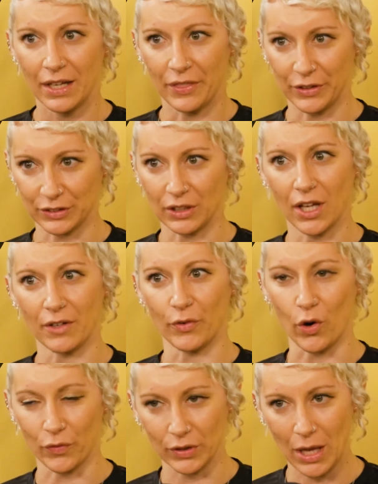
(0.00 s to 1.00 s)
there's a lot of
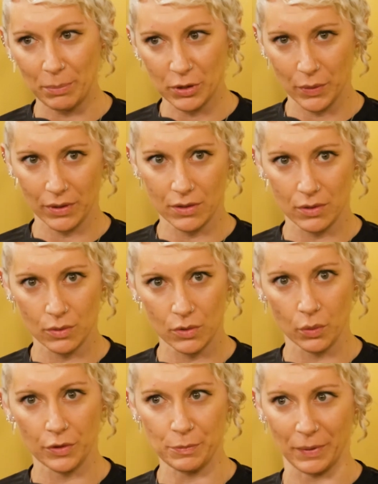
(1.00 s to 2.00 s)
overlap between the two
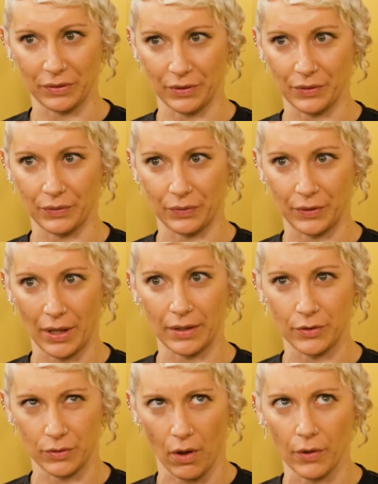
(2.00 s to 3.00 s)
tools, but they
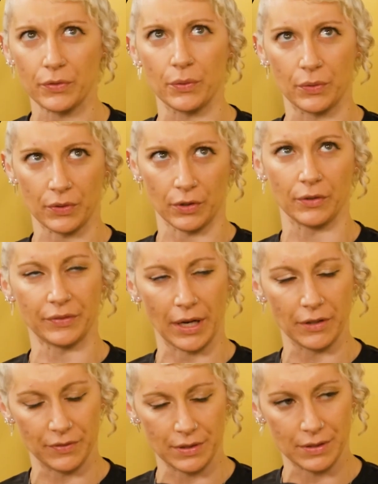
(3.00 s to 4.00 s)
also serve
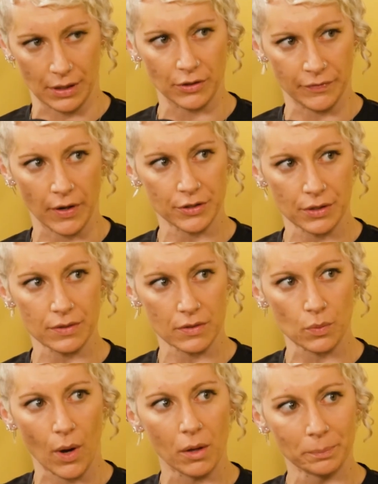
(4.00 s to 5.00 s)
kind of distinct functions
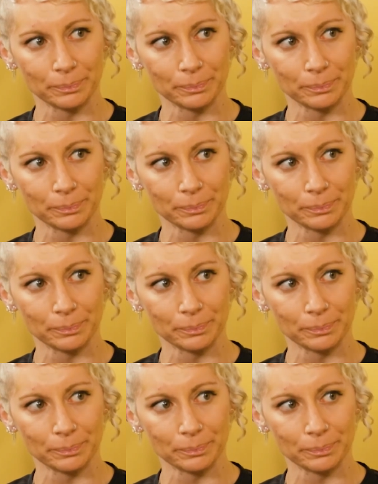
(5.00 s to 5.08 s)
as well.